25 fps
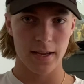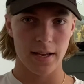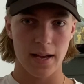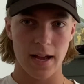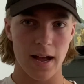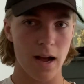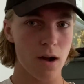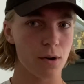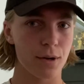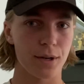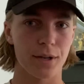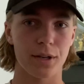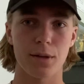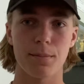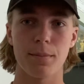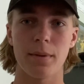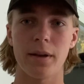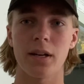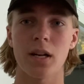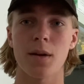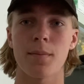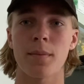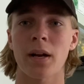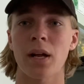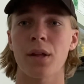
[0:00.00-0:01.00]
How can you
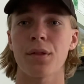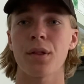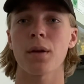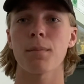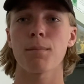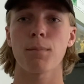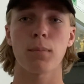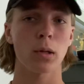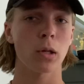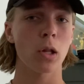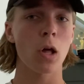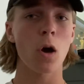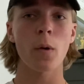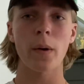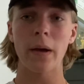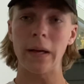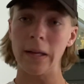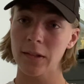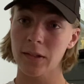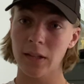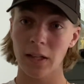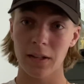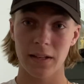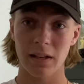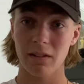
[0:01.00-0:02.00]
beat him? And I think Palou
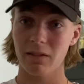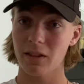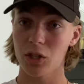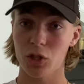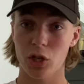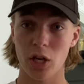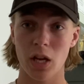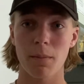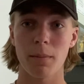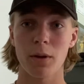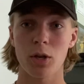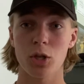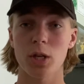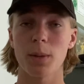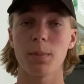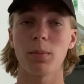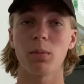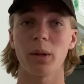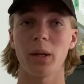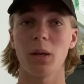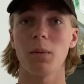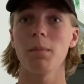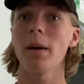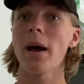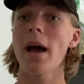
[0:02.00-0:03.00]
is going to take the championship
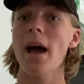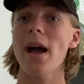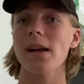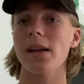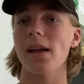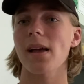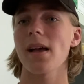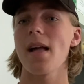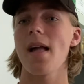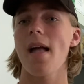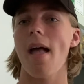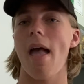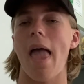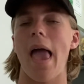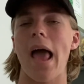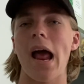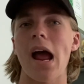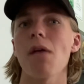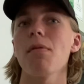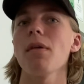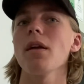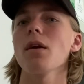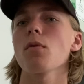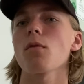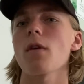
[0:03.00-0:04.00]
lead back.
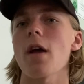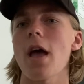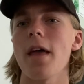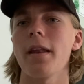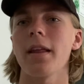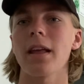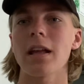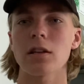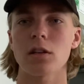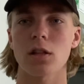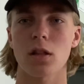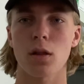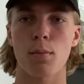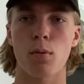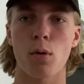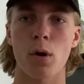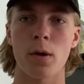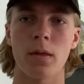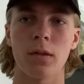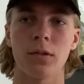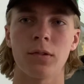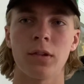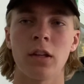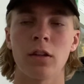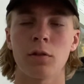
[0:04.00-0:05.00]
I think we're heading into the point
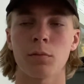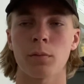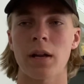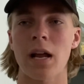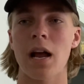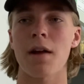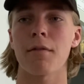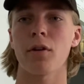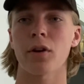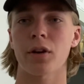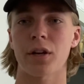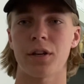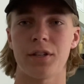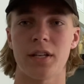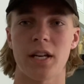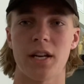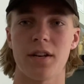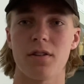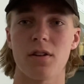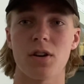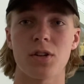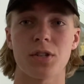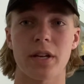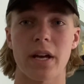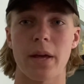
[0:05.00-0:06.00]
of the season we have our
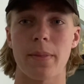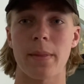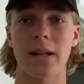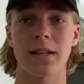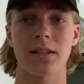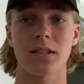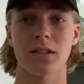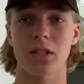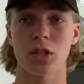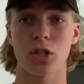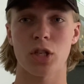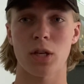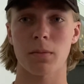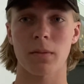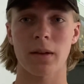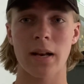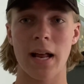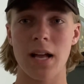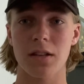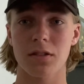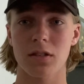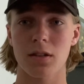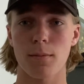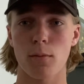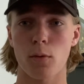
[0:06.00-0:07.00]
contenders, and that's the
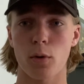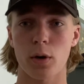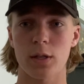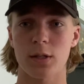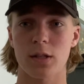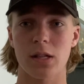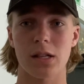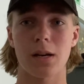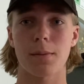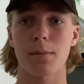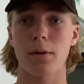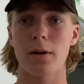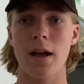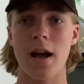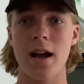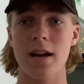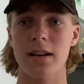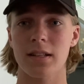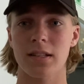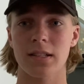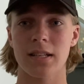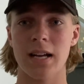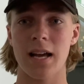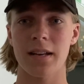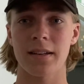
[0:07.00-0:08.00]
Chibanassi boys. The number 9
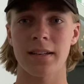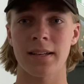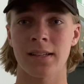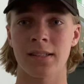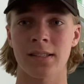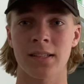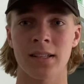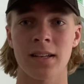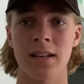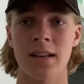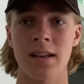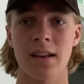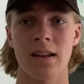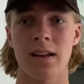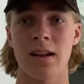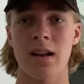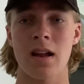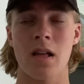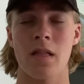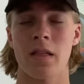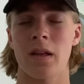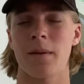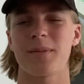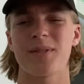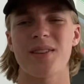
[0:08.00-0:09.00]
is Scott Dixon,
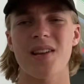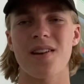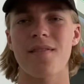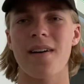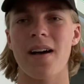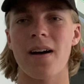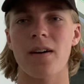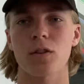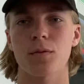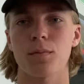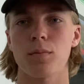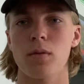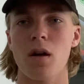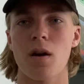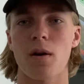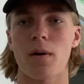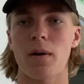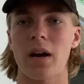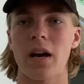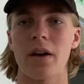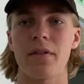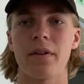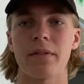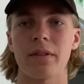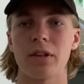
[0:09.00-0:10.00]
number 10 of Alex Palou.
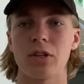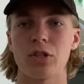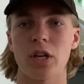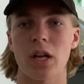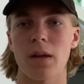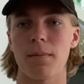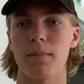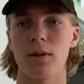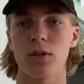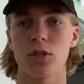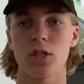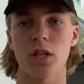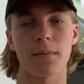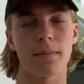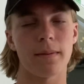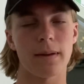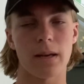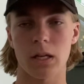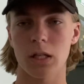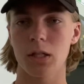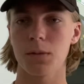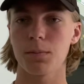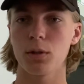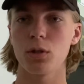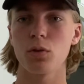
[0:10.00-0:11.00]
I think the championship
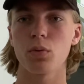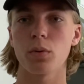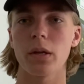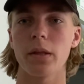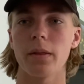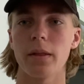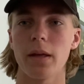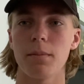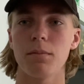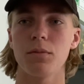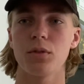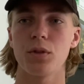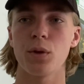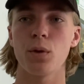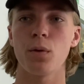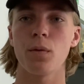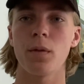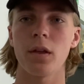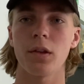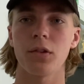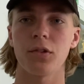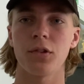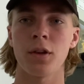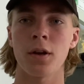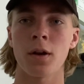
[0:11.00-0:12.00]
is between them two
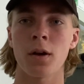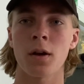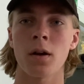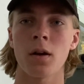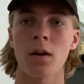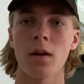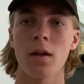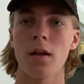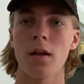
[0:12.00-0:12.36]
this year,